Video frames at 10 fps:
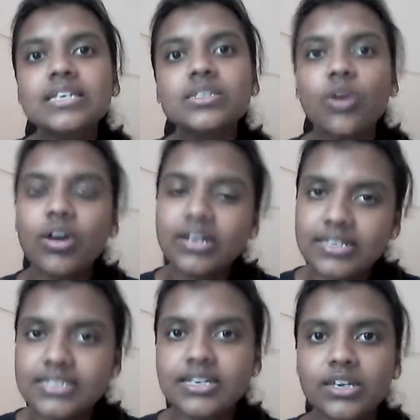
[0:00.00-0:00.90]
or
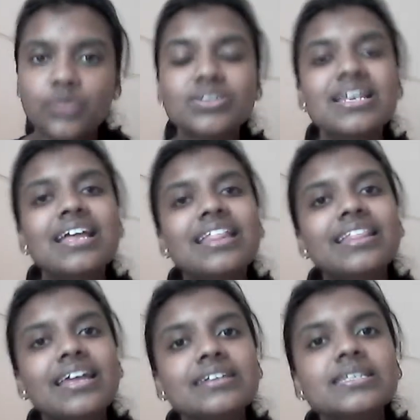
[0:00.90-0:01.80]
institutes,
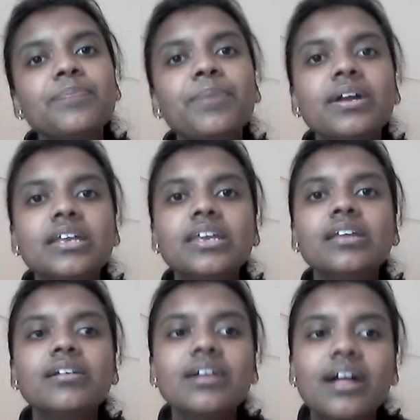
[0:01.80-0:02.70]
there is a
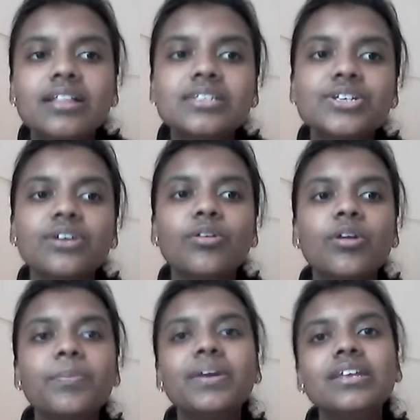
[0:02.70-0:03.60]
particular culture
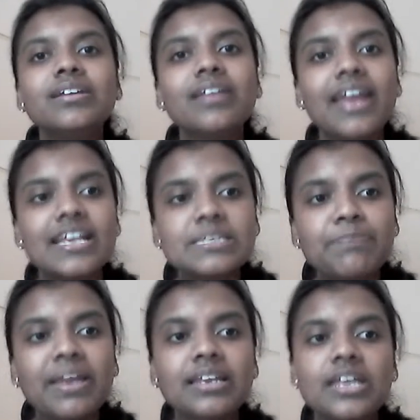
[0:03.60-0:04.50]
or particular
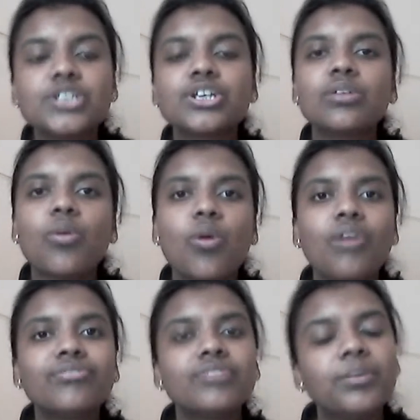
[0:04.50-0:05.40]
expectation
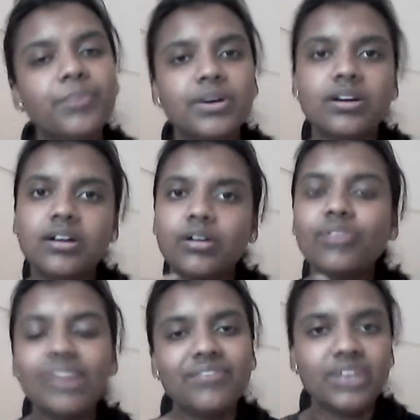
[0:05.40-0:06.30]
of
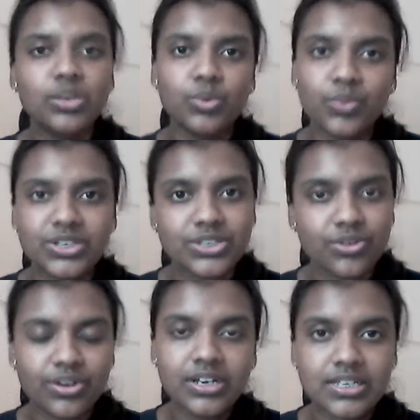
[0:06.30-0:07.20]
every university
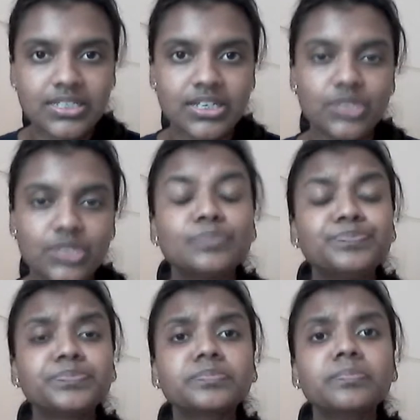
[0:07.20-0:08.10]
or an institute.
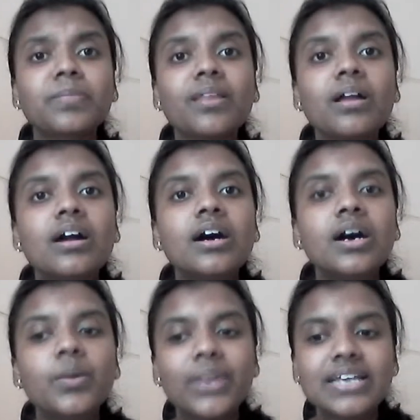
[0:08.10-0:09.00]

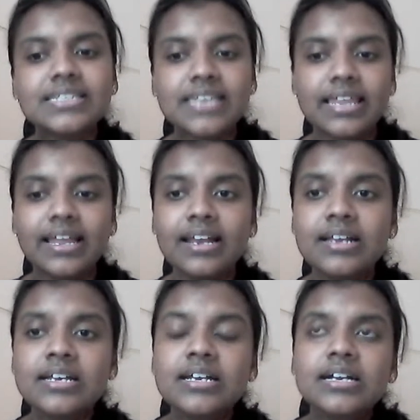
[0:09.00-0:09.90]
When I say that,
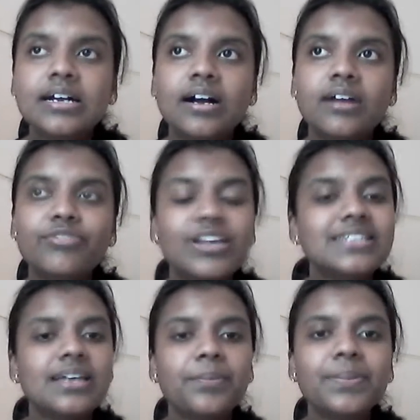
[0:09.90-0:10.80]
for
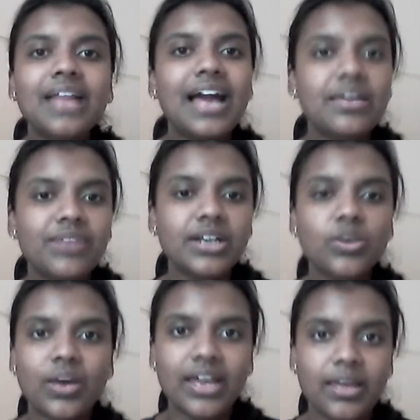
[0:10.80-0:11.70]
example, I went
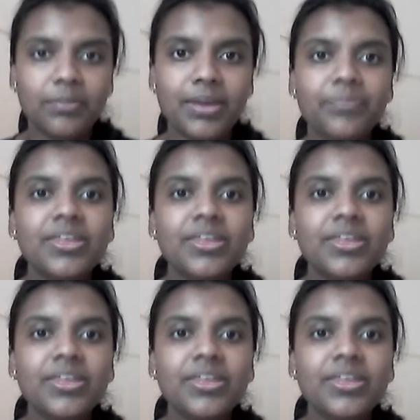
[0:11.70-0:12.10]
to IMA.